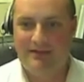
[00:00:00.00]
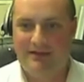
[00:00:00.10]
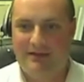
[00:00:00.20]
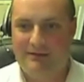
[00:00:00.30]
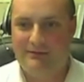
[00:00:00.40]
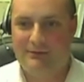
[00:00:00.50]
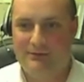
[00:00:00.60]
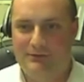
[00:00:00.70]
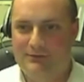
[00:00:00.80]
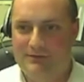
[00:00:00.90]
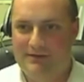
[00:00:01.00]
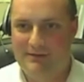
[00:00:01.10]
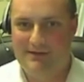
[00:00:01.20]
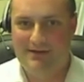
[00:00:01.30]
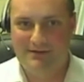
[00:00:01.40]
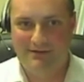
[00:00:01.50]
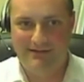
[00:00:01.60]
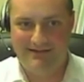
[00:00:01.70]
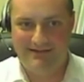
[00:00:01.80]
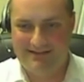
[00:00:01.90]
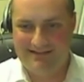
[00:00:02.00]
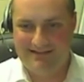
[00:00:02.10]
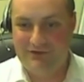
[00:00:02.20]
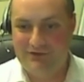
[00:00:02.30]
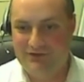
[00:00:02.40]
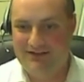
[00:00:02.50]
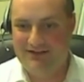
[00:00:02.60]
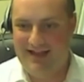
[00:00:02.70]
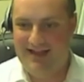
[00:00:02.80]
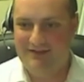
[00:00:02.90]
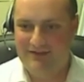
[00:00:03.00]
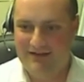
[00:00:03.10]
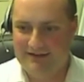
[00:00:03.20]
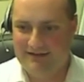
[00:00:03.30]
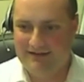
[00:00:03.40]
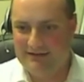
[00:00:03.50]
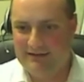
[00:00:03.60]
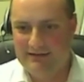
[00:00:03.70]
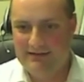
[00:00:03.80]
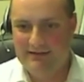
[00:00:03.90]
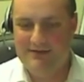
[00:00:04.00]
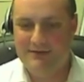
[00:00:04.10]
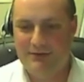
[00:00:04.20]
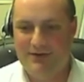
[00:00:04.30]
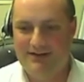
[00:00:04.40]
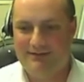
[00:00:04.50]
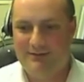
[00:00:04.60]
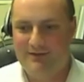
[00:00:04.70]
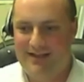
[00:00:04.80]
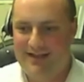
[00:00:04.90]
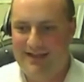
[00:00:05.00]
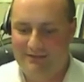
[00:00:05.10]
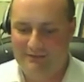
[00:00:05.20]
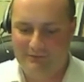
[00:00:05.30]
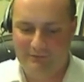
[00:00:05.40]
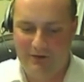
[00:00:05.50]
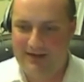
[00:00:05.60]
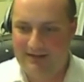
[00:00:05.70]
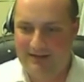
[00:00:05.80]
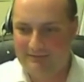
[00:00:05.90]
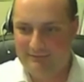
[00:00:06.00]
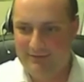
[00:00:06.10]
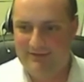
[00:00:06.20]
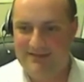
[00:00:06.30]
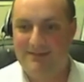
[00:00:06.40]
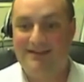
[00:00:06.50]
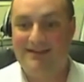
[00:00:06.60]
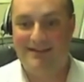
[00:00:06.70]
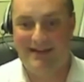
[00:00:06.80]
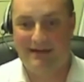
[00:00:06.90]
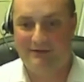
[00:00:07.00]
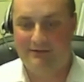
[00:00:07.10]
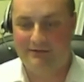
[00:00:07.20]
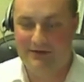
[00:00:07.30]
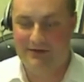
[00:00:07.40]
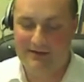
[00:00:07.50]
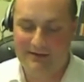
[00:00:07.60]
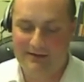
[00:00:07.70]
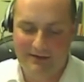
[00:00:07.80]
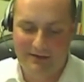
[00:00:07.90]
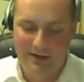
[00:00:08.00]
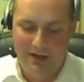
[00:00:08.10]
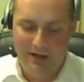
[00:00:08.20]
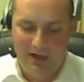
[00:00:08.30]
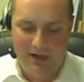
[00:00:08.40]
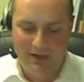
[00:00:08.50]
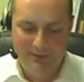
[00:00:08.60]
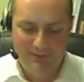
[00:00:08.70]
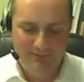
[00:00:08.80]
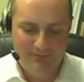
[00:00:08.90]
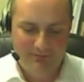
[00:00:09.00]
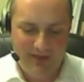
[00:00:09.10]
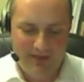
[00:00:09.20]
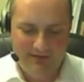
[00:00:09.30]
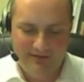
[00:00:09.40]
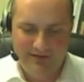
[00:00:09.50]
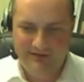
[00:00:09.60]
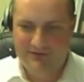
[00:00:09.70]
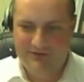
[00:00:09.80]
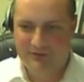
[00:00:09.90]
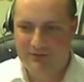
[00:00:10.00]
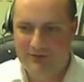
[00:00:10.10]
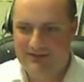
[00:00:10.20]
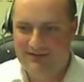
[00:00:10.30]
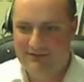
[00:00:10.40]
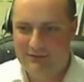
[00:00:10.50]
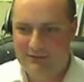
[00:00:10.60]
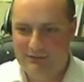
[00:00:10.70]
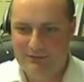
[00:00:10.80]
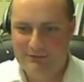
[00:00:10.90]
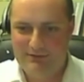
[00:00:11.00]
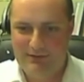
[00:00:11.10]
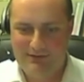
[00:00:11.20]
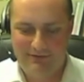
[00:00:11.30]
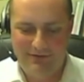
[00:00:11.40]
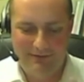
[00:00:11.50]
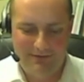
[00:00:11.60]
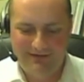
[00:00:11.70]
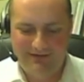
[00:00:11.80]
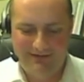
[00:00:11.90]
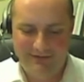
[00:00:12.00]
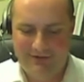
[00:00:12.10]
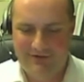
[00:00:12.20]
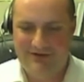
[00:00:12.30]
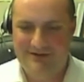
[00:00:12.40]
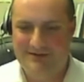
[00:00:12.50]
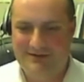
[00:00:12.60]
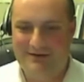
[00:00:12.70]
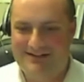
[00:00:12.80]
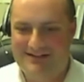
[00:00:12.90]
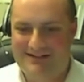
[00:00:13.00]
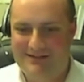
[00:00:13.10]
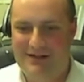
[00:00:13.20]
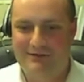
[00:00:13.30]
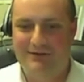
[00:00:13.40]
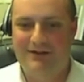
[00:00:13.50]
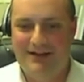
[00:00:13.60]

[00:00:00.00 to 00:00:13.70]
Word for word: Uh, so if anybody out there listening is interested in that, check out the CosmoQuest Weekly Hangout on Friday, Weekly Space Hangout on Friday. Um, and uh, just real quickly, to I want to follow up again on the question about contact the novel.